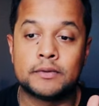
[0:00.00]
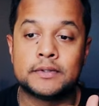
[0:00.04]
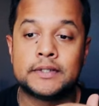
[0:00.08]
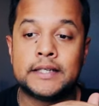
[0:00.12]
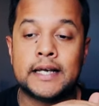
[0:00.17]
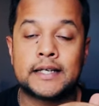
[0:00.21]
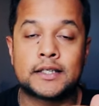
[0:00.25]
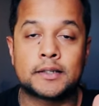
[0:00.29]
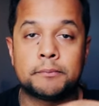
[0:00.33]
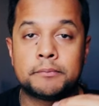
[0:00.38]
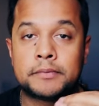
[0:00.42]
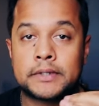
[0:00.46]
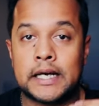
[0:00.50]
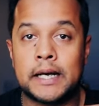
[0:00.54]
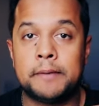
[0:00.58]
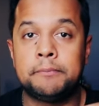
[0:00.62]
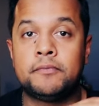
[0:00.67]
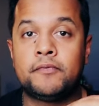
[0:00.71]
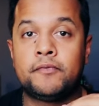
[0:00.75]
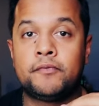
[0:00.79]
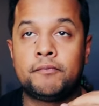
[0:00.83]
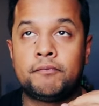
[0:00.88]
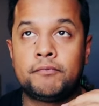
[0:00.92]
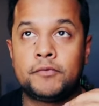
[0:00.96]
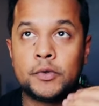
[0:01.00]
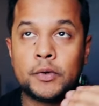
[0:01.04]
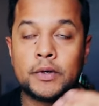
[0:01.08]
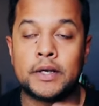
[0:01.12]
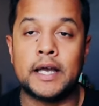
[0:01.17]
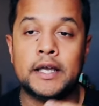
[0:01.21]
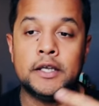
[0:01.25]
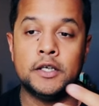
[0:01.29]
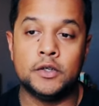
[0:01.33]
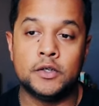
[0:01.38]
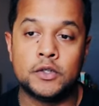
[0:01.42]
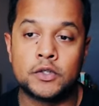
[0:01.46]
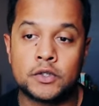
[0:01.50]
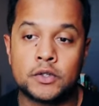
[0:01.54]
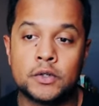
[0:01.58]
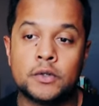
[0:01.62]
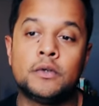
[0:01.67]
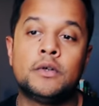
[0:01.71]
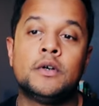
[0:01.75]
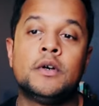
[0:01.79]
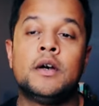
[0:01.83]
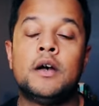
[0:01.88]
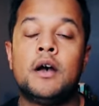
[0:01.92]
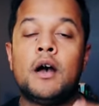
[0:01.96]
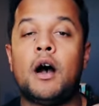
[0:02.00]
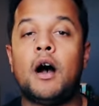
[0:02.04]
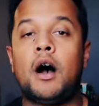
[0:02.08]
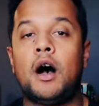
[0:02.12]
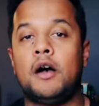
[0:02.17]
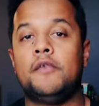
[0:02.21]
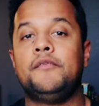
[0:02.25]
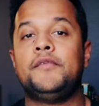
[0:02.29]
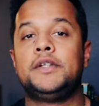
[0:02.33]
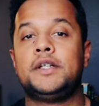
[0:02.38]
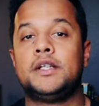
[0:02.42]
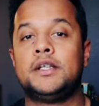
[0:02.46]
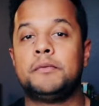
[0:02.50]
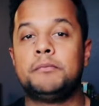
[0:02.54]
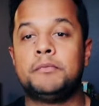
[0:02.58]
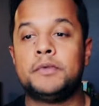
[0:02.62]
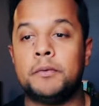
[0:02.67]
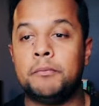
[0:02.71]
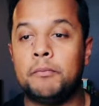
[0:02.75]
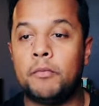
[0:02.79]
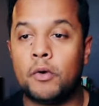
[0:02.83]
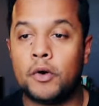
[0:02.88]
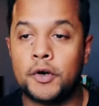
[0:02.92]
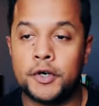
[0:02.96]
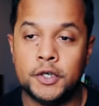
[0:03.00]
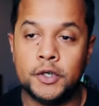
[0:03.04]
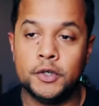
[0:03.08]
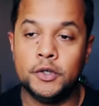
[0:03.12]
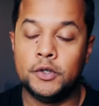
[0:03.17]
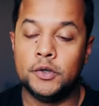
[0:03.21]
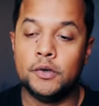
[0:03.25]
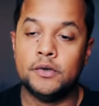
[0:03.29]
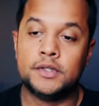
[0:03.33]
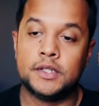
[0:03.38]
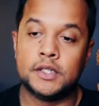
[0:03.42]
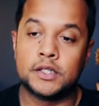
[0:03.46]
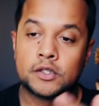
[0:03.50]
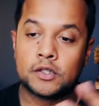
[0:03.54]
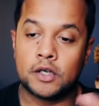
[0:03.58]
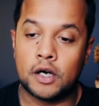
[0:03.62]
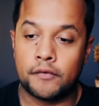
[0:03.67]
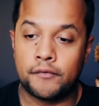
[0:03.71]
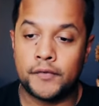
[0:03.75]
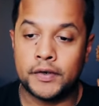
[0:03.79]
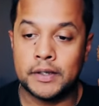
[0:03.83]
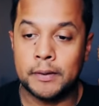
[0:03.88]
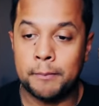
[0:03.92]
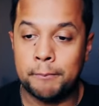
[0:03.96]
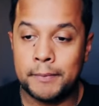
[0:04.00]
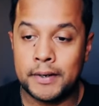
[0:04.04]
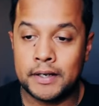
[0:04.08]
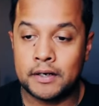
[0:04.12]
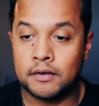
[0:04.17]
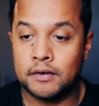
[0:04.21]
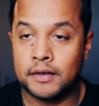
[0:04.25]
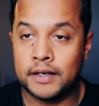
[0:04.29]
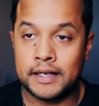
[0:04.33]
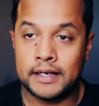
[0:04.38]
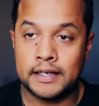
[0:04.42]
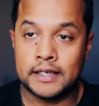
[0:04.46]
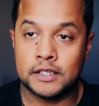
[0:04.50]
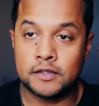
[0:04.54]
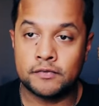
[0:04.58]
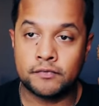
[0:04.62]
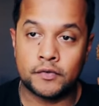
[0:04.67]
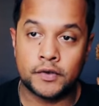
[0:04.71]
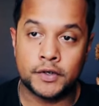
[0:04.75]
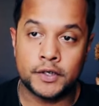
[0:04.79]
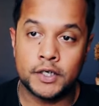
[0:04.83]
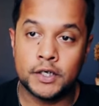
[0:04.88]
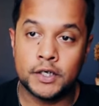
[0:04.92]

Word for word: will take some time to get used to. Obviously the, the more you use this software, the better it is for